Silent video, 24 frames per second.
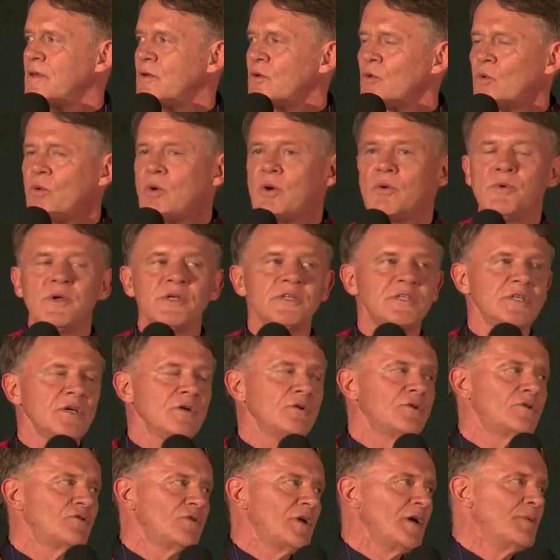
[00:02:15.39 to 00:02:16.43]
Or are we
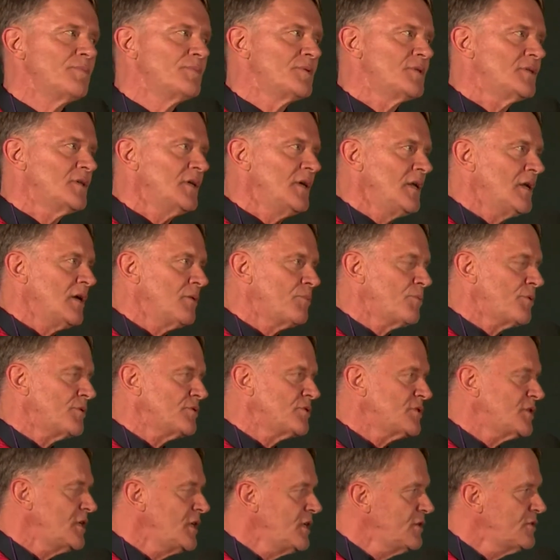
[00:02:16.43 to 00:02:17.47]
so trapped in our
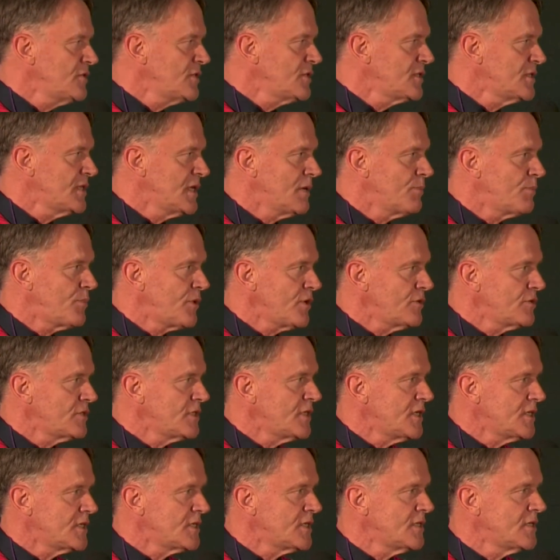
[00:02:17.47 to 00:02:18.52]
procedures and our
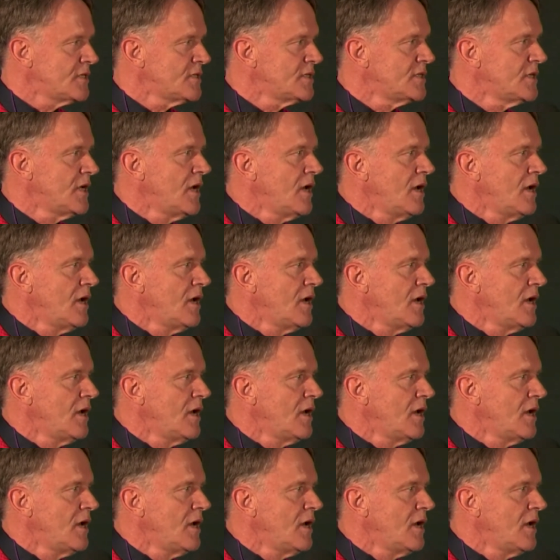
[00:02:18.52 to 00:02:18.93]
processes?